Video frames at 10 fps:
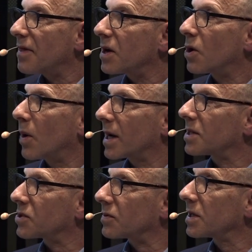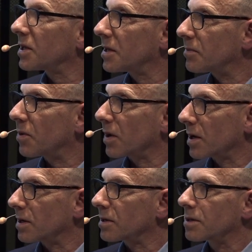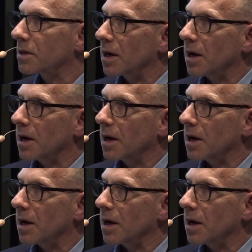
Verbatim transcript: think quick is really important.